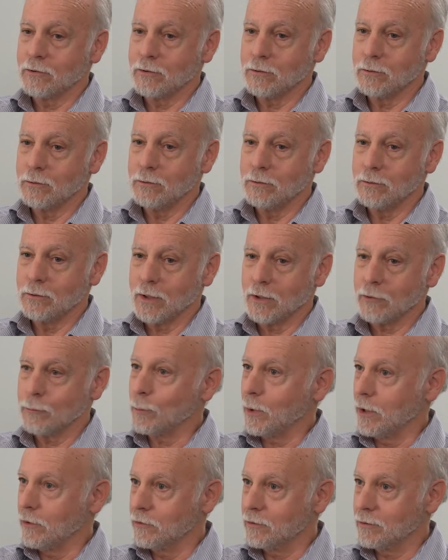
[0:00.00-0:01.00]
to
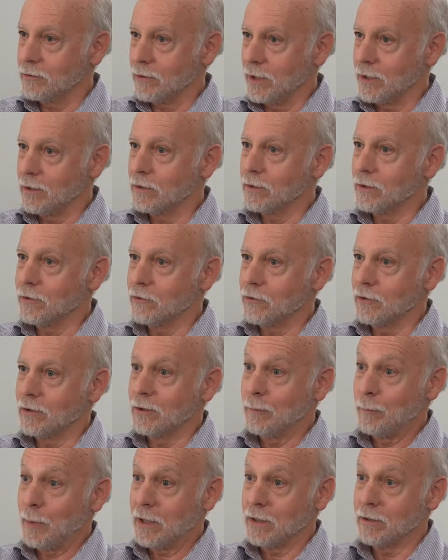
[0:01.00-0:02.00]
express greater
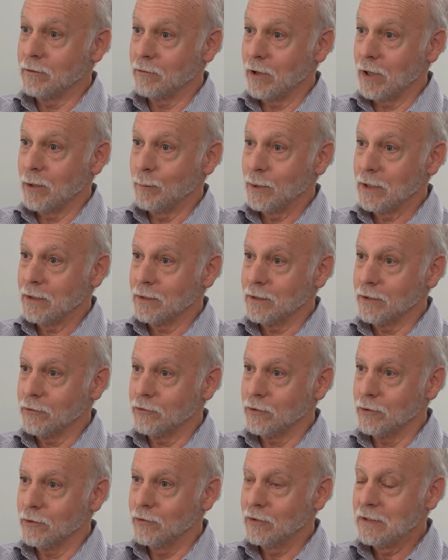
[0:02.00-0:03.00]
concern about environmental
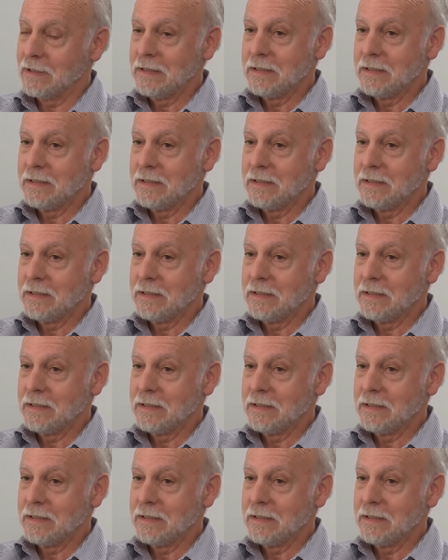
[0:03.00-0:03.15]
issues.